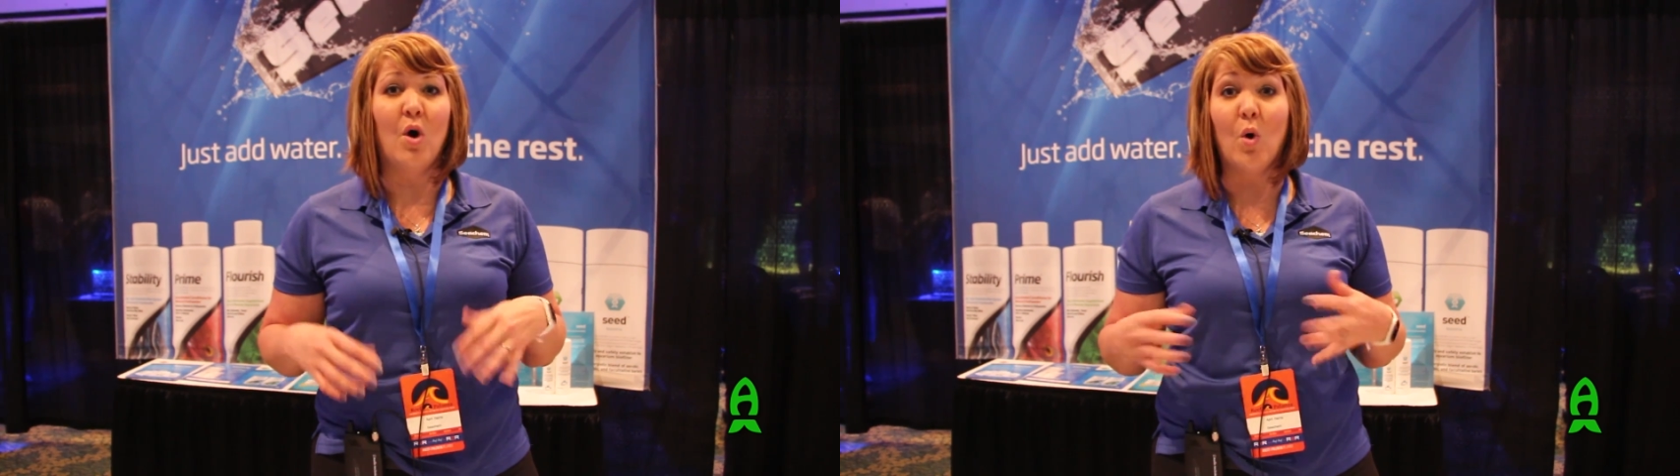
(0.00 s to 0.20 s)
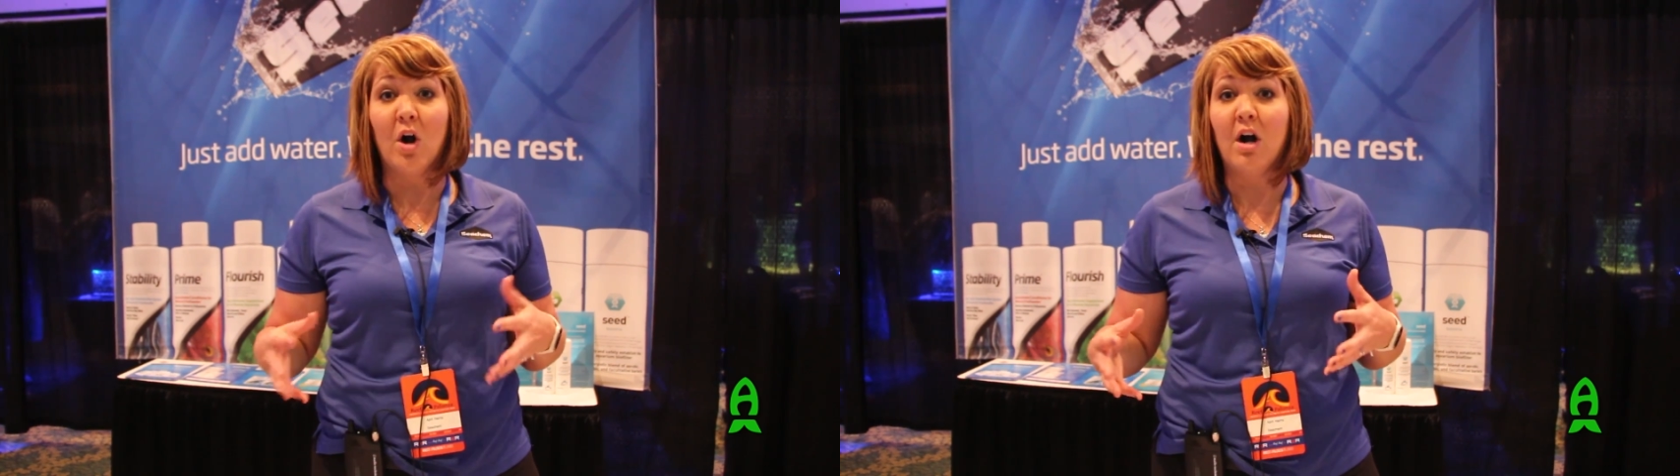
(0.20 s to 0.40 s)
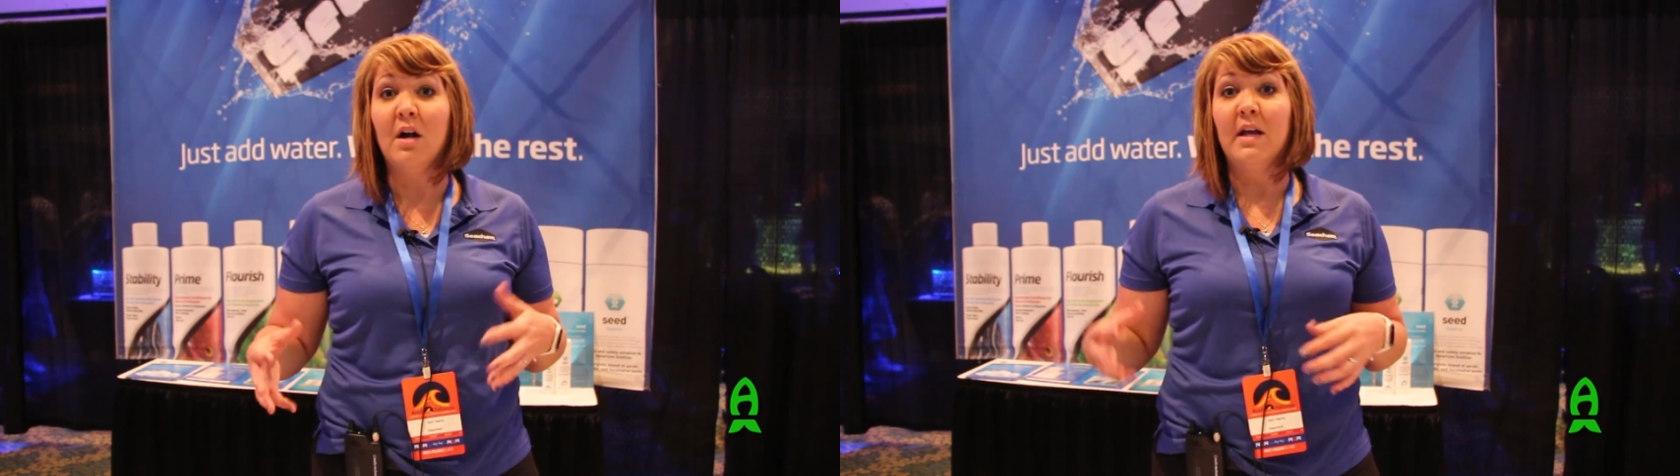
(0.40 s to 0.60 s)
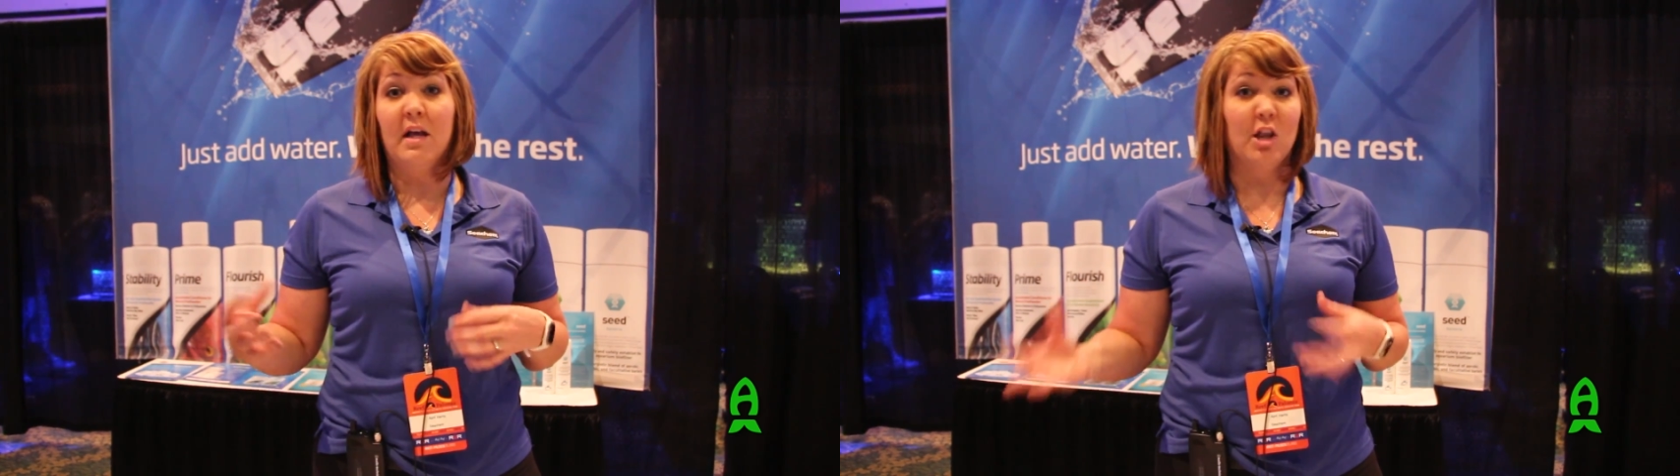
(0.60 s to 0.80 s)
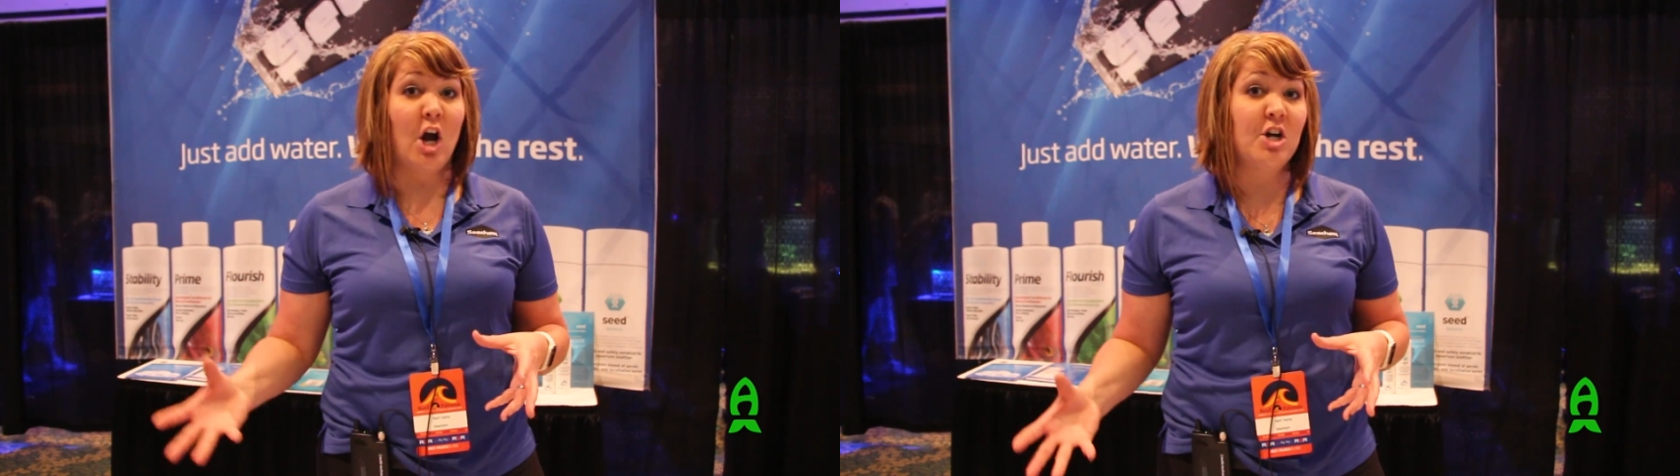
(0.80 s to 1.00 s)

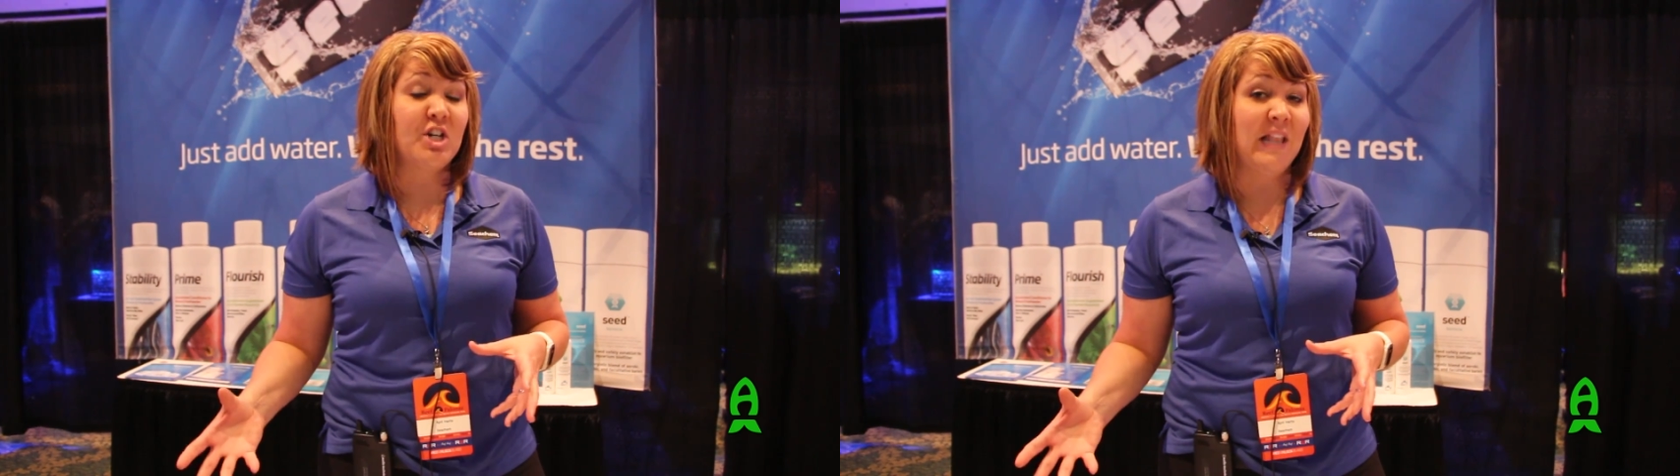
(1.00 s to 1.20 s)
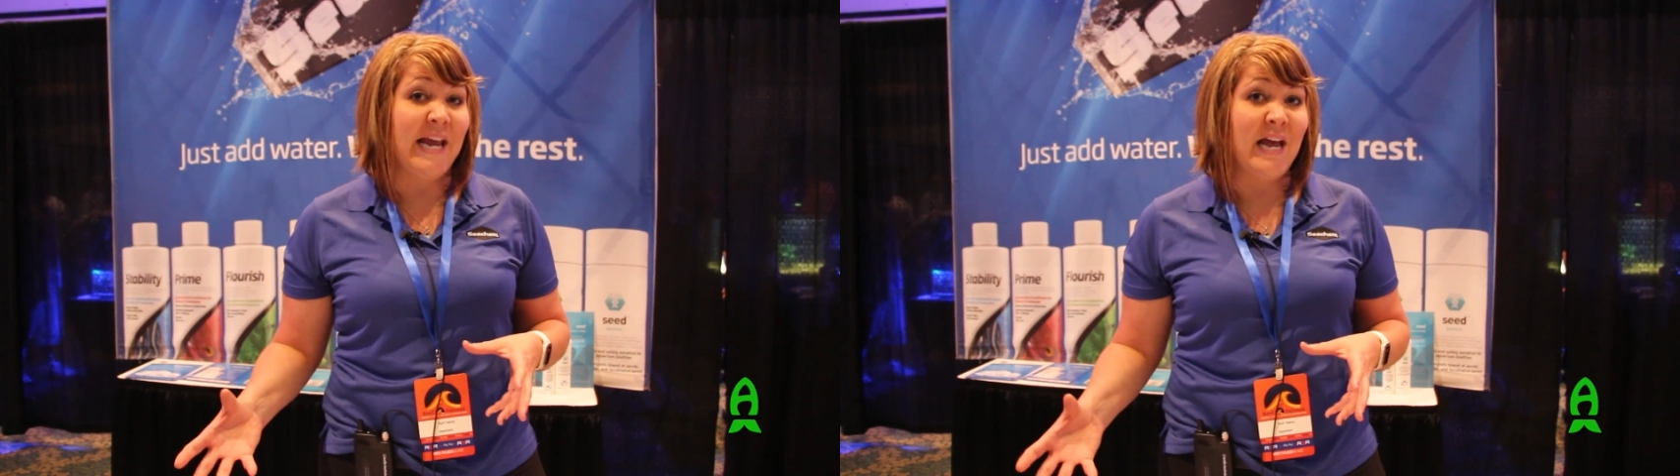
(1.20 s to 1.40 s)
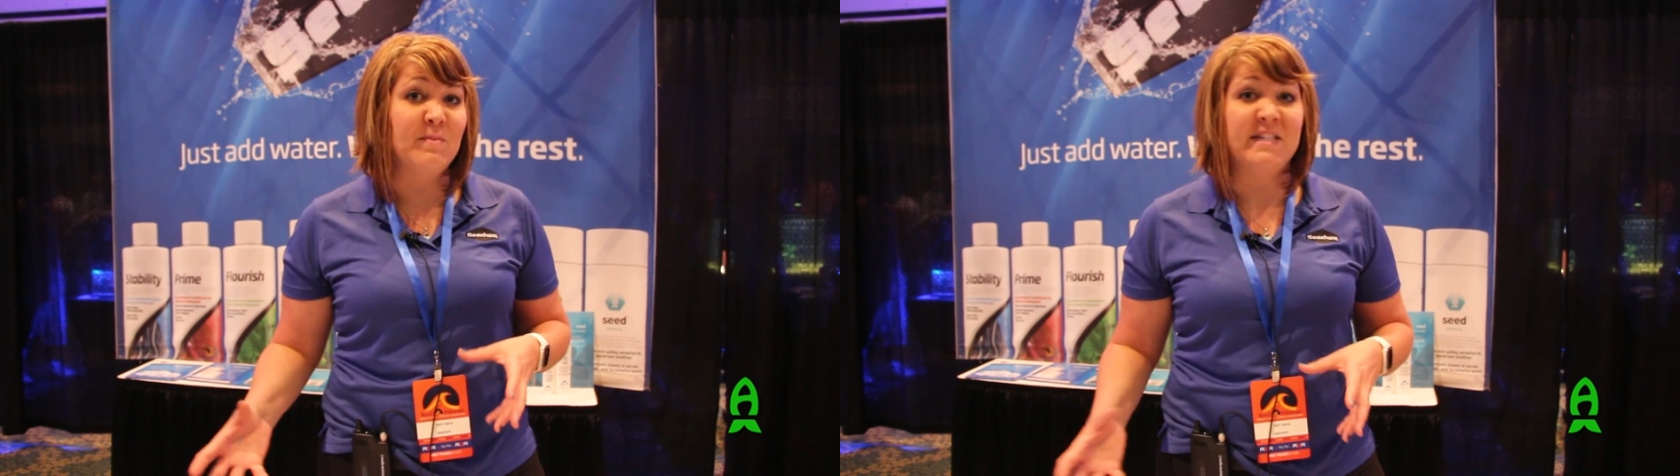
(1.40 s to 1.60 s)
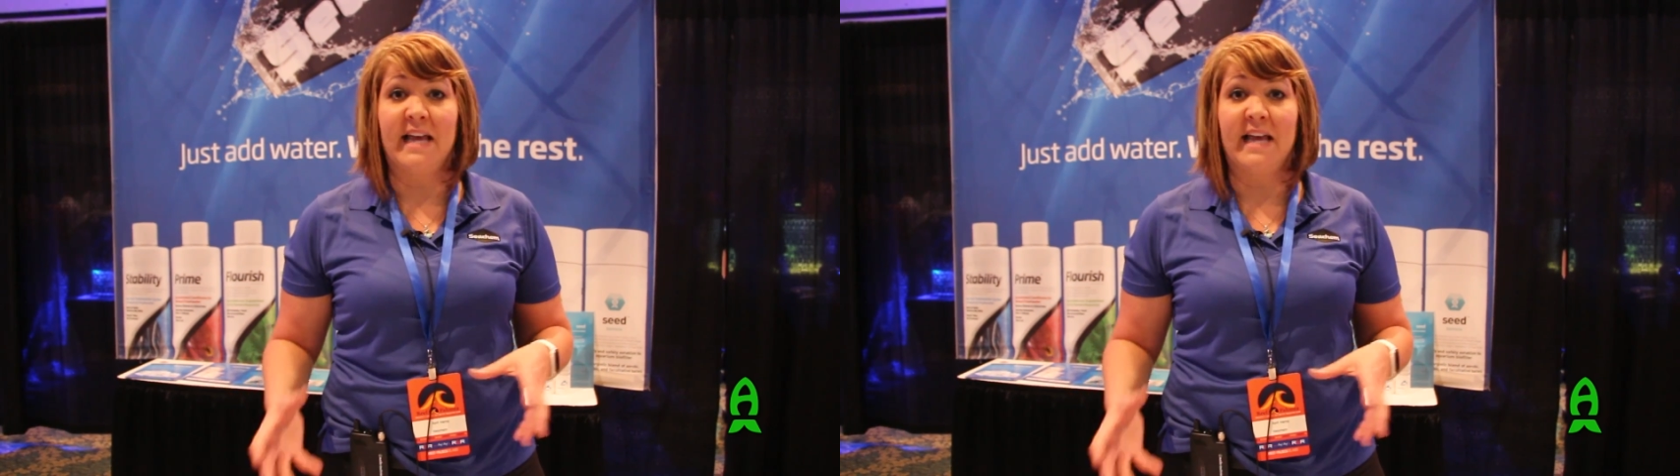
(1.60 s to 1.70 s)
or large clams.